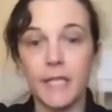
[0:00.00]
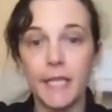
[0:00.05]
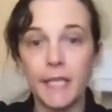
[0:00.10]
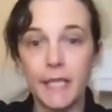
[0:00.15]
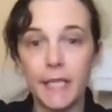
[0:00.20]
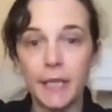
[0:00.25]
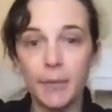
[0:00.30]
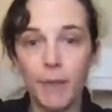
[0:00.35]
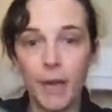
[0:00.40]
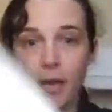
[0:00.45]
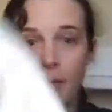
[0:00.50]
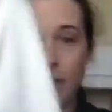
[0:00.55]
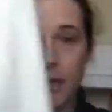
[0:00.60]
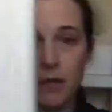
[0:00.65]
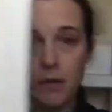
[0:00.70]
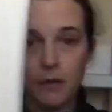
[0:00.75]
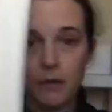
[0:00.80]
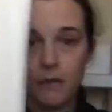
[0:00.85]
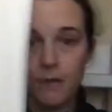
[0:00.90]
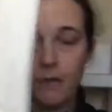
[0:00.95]
Seedling
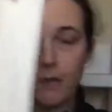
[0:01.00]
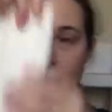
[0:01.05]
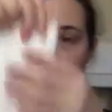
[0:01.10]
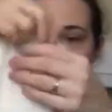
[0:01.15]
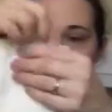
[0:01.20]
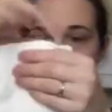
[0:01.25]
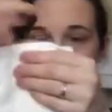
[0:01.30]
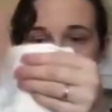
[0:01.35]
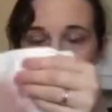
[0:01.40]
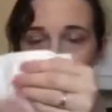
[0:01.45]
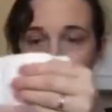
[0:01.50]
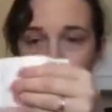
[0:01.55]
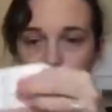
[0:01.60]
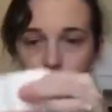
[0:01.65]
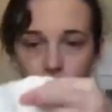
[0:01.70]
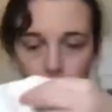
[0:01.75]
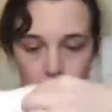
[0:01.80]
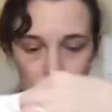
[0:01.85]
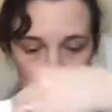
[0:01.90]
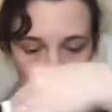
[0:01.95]
Baby, folded
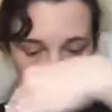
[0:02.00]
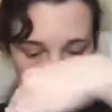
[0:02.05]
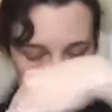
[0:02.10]
in